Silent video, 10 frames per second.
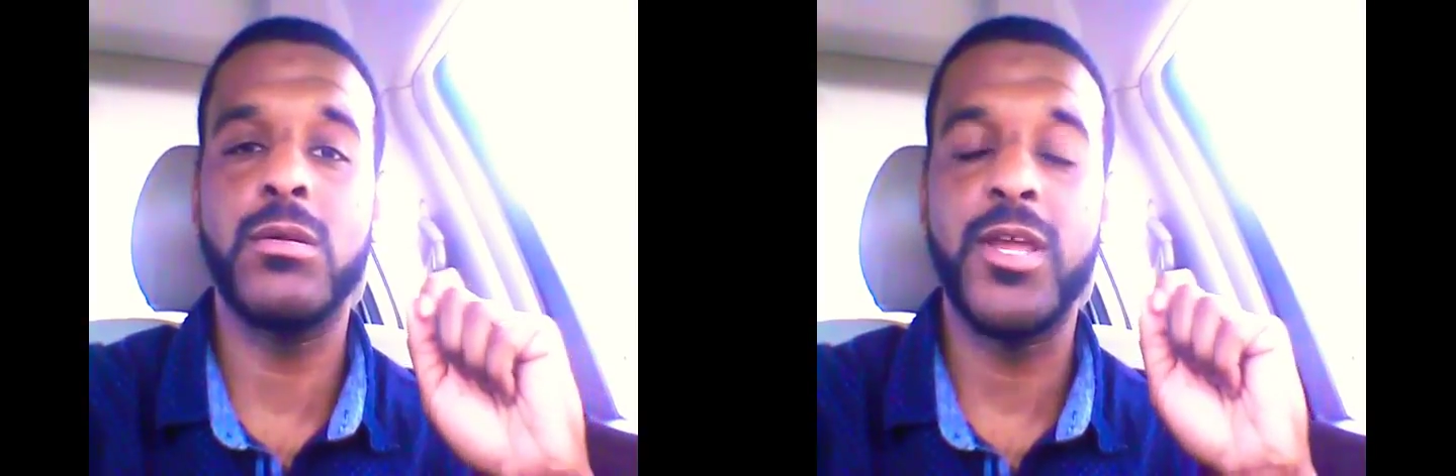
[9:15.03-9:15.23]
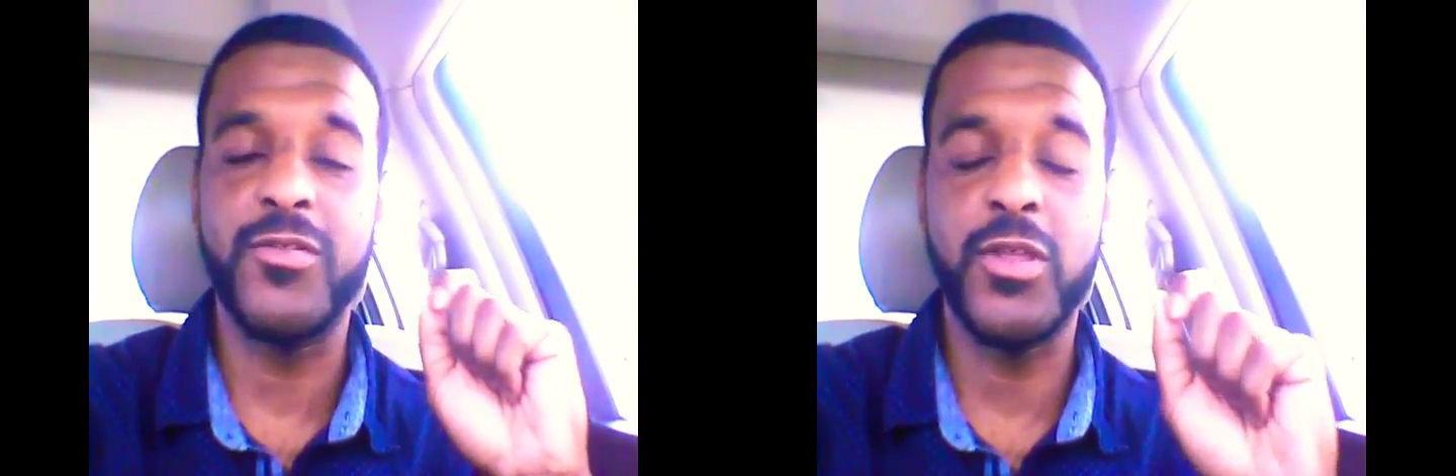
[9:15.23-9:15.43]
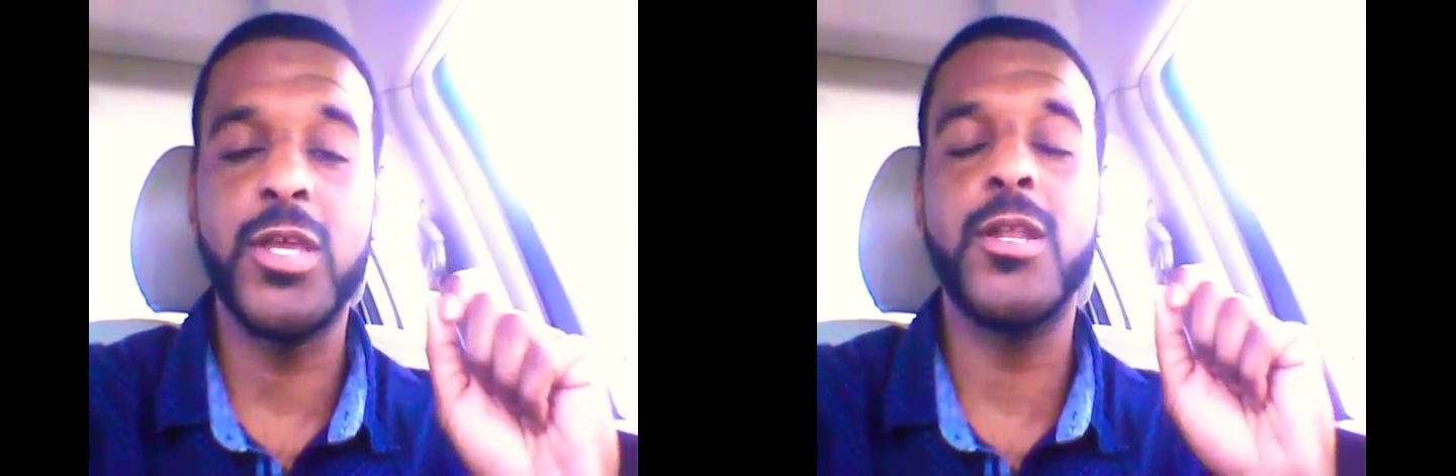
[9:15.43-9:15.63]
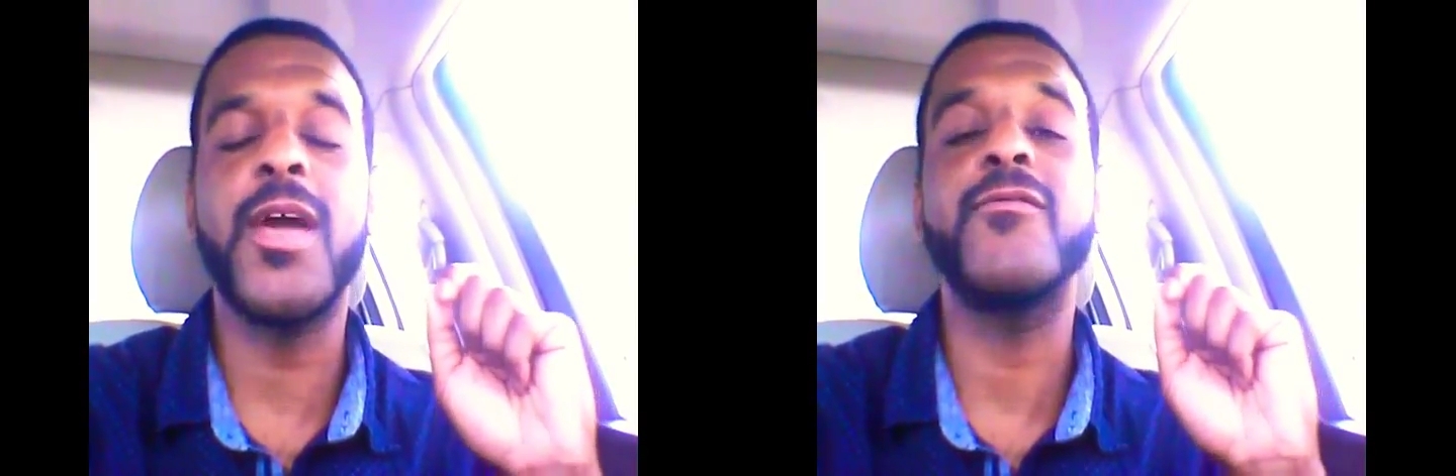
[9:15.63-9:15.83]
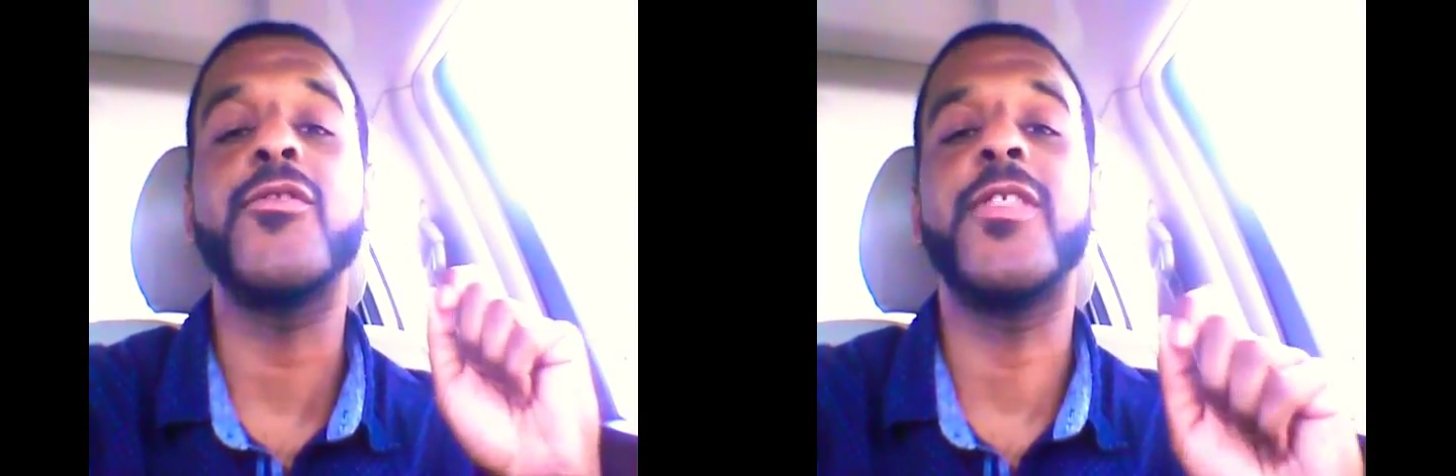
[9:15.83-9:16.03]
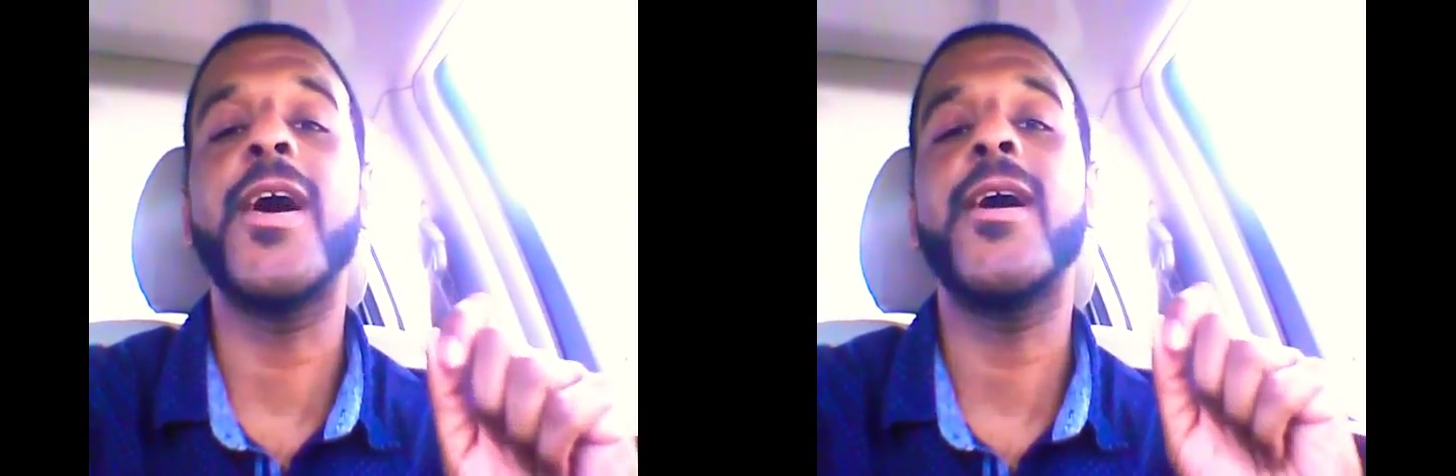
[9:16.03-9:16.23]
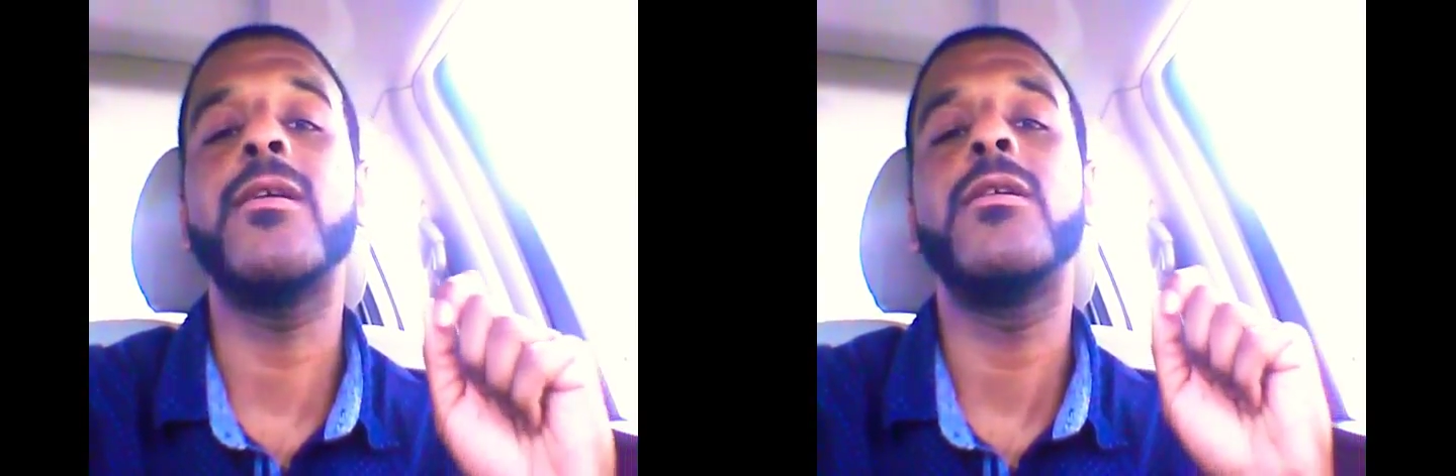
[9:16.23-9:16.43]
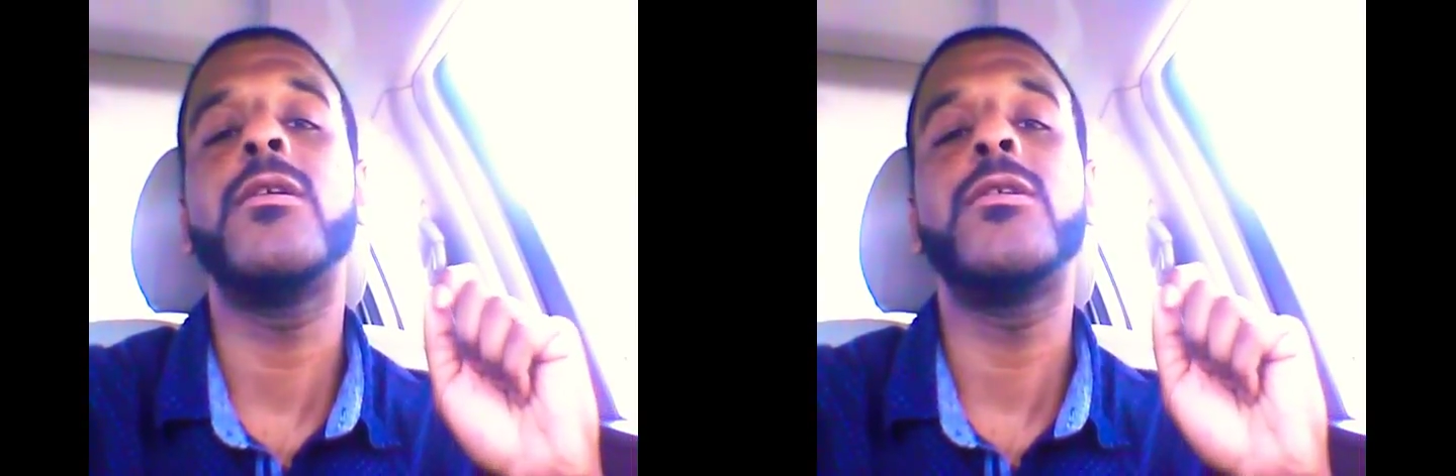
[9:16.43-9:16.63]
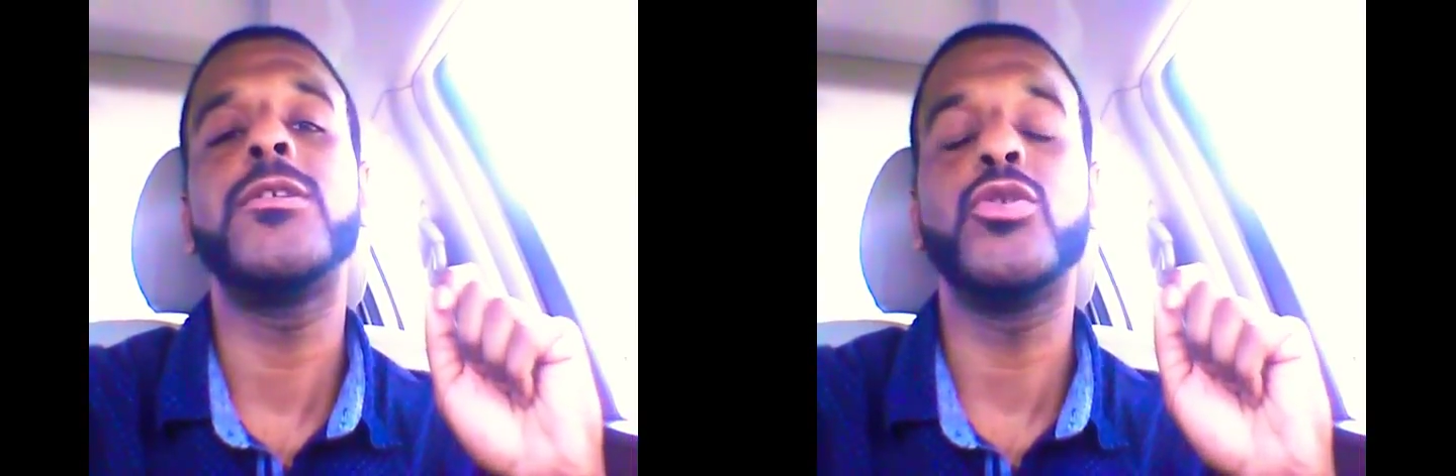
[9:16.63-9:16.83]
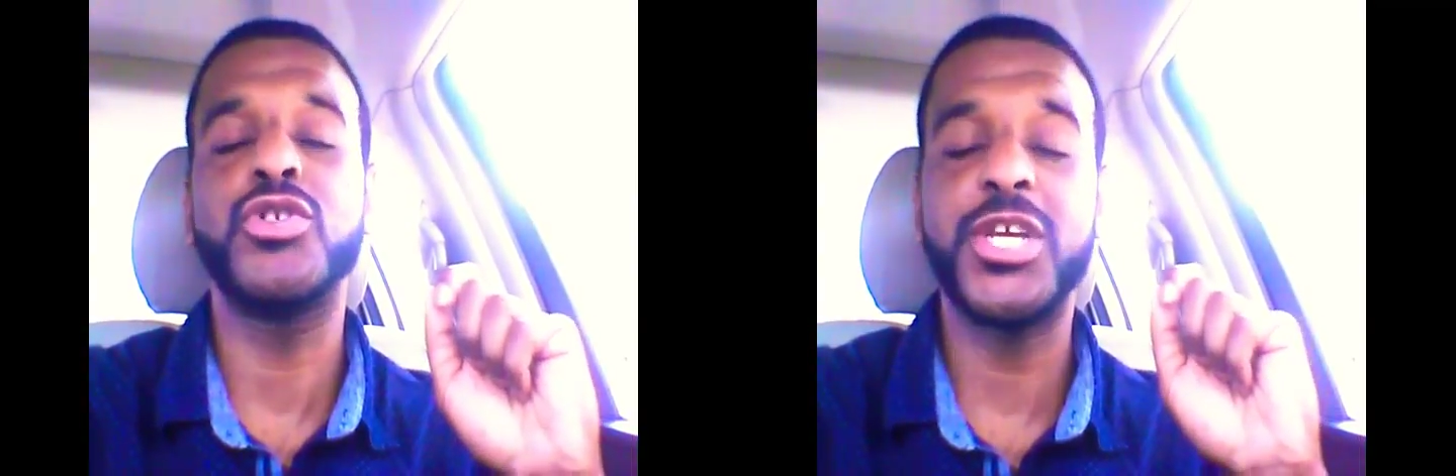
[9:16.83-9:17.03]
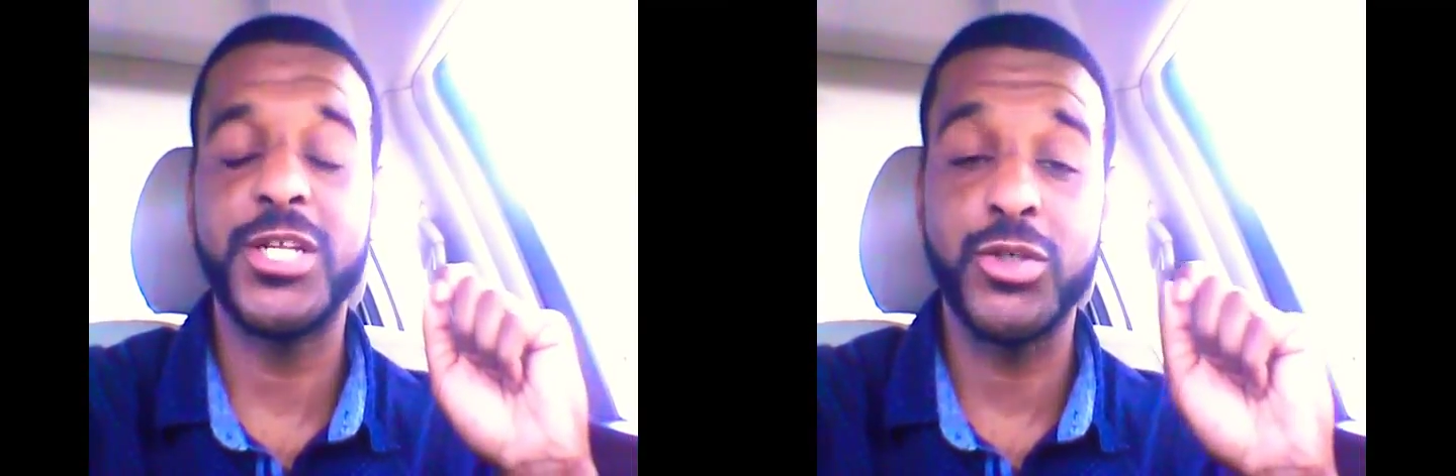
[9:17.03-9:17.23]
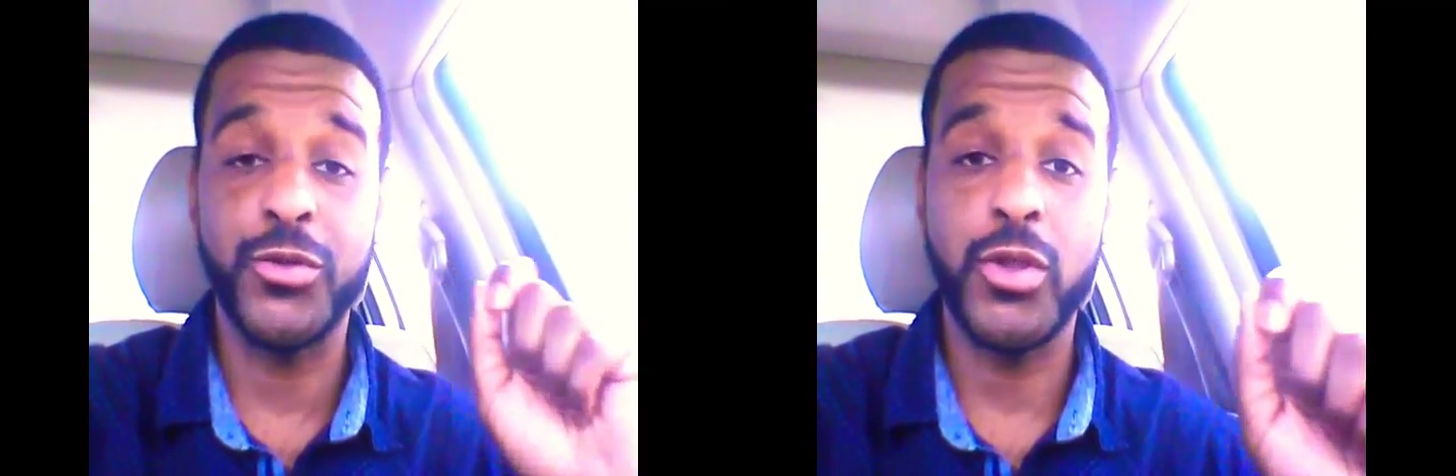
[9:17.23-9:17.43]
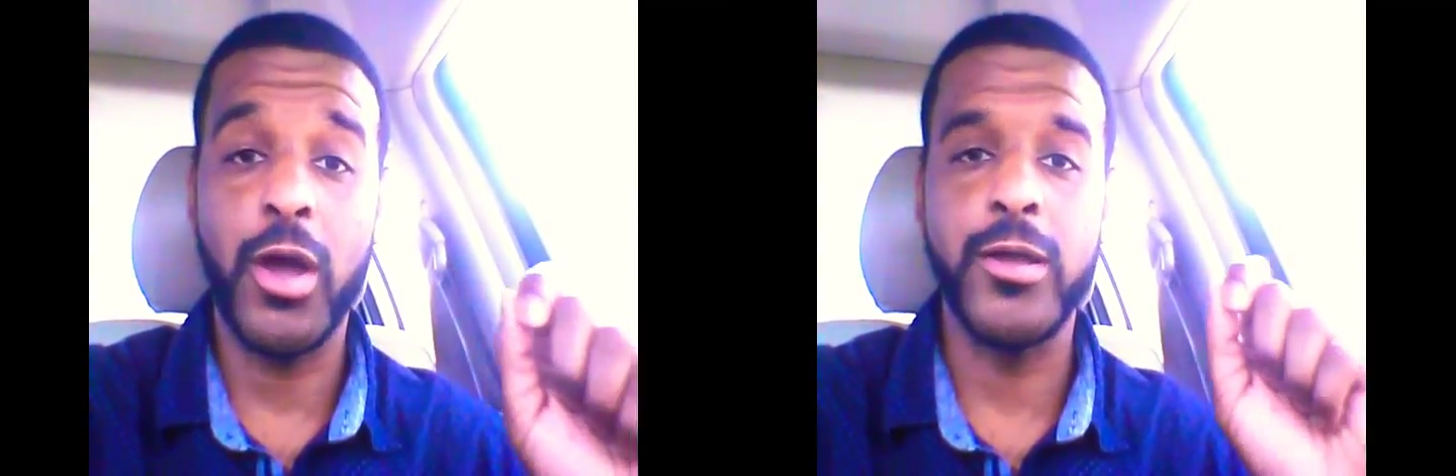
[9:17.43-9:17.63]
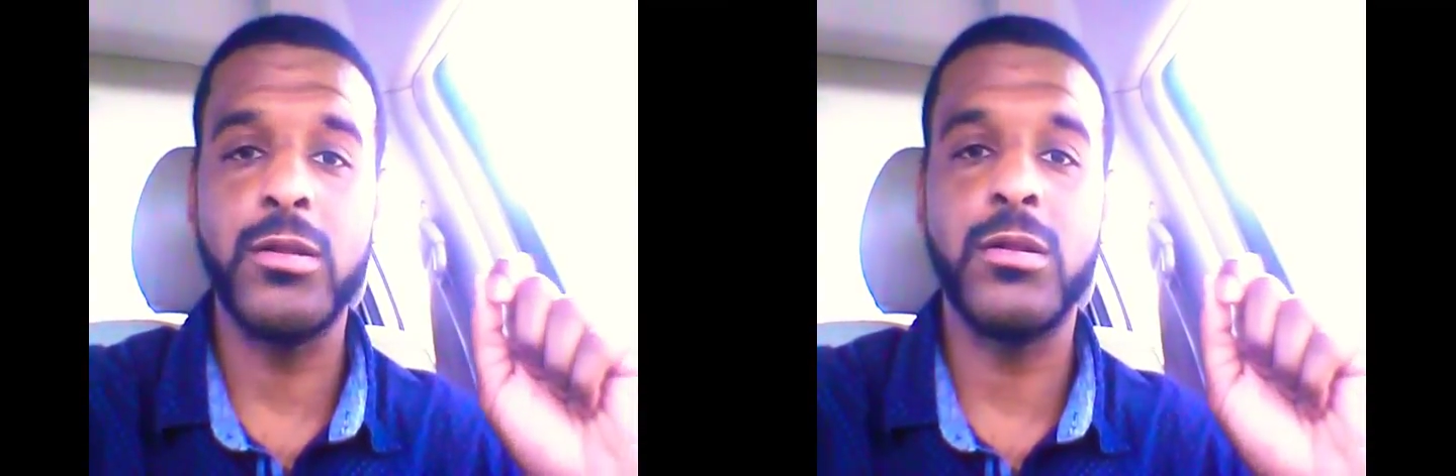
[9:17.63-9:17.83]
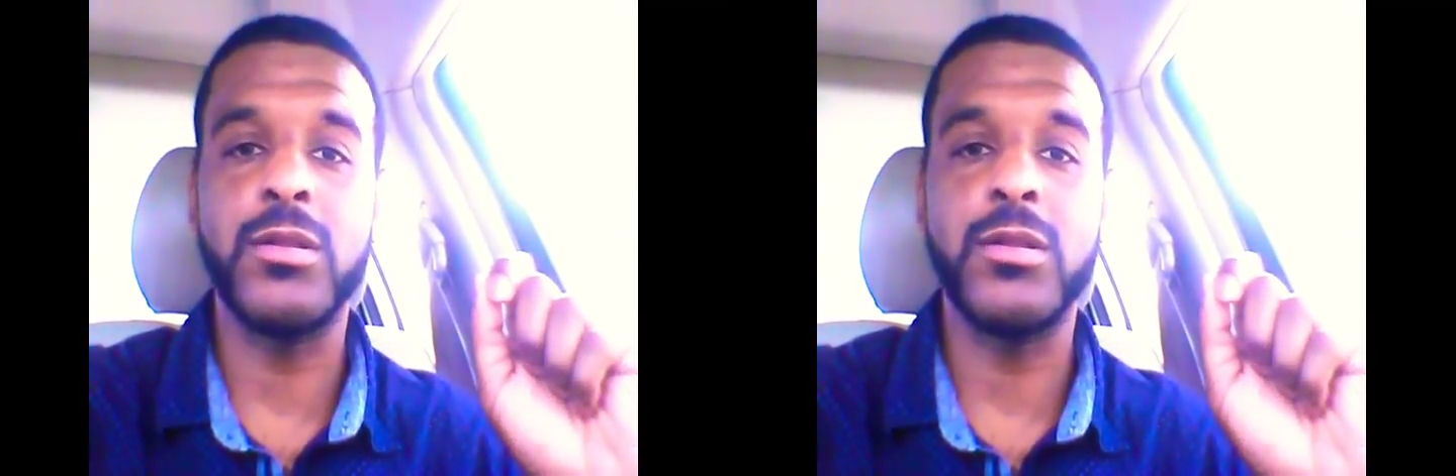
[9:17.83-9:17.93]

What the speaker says: And then after that, you'll change your thought.